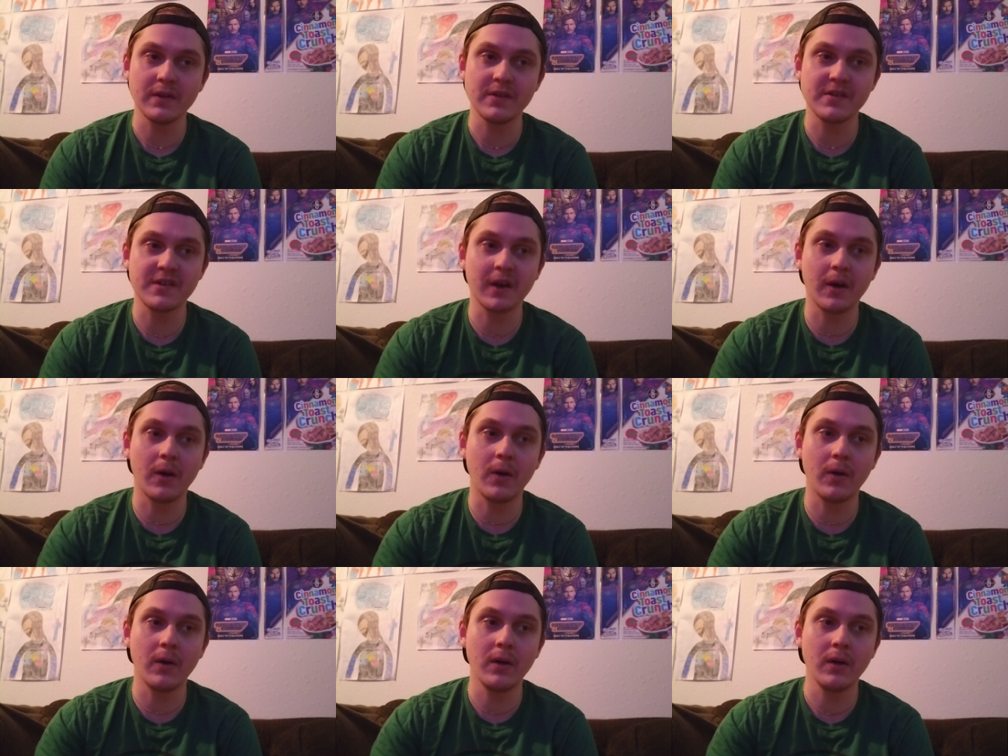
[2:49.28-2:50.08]

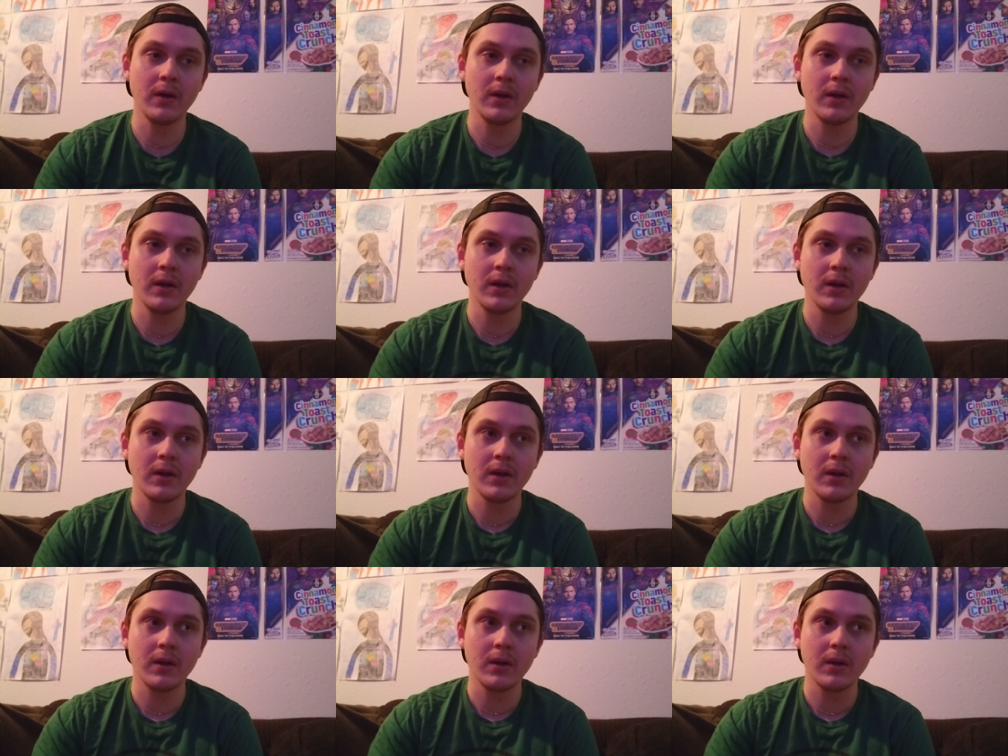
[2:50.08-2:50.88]
so
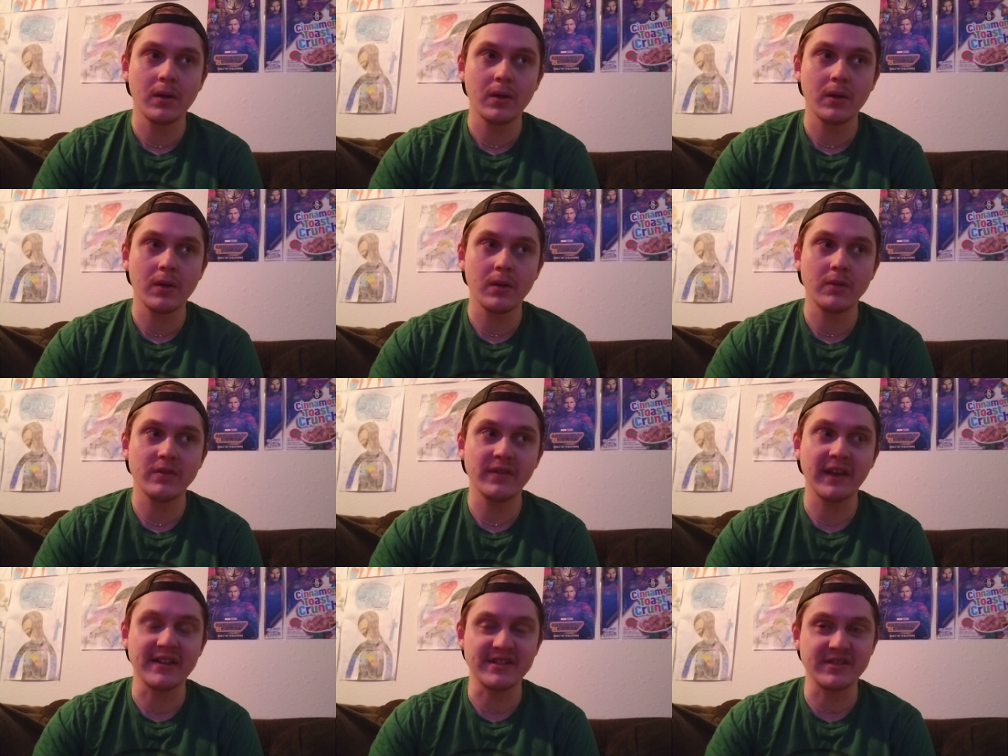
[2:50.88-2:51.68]

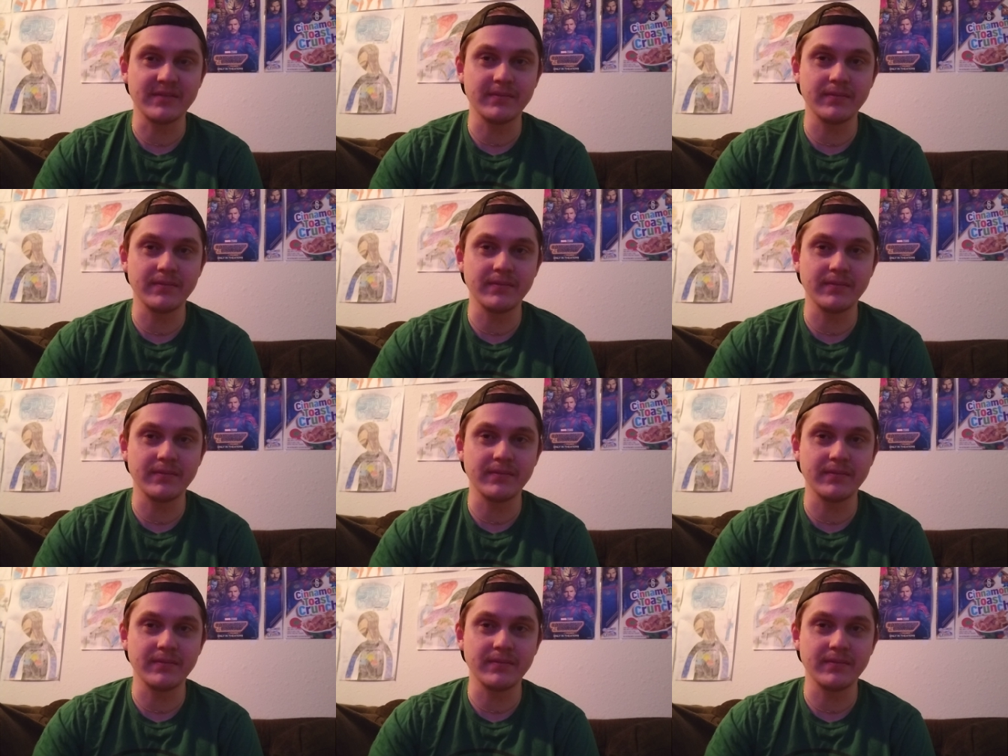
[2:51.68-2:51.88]
like